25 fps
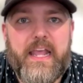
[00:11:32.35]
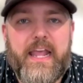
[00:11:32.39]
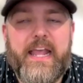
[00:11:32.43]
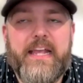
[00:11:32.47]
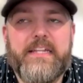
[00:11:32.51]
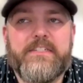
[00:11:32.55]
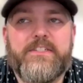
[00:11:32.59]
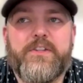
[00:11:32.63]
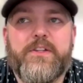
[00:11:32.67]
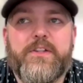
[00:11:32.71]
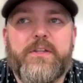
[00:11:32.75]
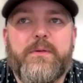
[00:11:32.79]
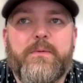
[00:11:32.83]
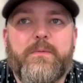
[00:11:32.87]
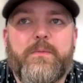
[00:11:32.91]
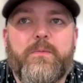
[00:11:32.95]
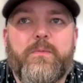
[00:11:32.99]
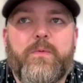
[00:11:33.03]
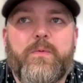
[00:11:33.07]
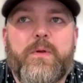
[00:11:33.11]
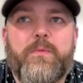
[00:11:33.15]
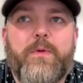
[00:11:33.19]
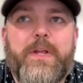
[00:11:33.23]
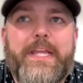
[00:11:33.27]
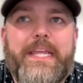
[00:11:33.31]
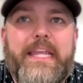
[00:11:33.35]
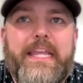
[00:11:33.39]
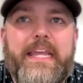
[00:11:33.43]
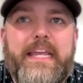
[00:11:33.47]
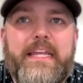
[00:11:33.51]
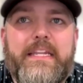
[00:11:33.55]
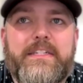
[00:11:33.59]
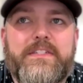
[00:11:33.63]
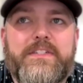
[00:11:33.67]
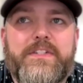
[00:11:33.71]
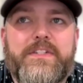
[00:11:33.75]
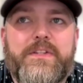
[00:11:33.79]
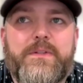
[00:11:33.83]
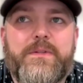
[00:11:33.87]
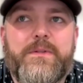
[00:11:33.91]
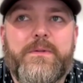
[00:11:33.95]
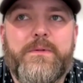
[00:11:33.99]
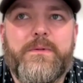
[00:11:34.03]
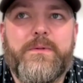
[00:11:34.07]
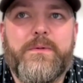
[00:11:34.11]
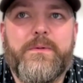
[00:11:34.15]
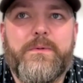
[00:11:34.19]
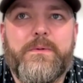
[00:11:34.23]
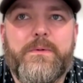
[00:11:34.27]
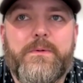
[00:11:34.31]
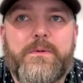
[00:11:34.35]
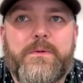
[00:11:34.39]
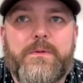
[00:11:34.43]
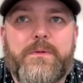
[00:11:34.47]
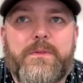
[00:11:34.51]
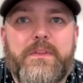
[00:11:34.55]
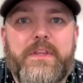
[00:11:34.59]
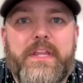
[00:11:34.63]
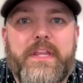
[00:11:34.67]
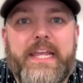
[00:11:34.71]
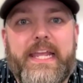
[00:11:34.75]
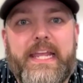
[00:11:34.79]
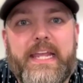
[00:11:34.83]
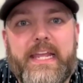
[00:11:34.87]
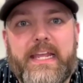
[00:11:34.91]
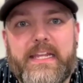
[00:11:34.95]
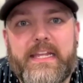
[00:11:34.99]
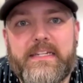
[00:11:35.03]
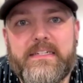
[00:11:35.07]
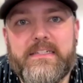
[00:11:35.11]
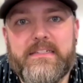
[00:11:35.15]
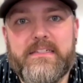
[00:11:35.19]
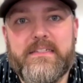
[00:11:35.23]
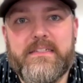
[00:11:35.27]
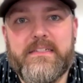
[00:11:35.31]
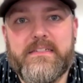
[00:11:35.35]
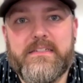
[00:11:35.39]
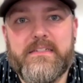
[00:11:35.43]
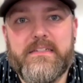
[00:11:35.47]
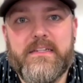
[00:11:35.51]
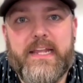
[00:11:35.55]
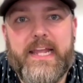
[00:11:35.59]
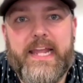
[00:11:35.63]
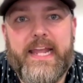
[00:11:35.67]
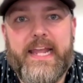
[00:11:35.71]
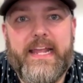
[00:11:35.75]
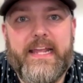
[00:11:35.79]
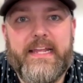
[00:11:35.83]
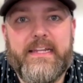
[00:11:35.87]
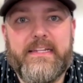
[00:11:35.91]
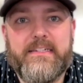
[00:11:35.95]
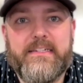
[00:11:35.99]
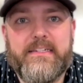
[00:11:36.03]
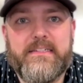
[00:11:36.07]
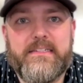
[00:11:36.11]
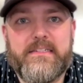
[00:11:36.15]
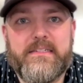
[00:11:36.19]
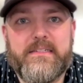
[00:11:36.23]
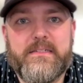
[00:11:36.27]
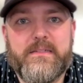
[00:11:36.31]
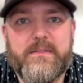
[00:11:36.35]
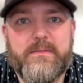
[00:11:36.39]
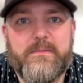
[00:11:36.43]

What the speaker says: And so that when we get to the end and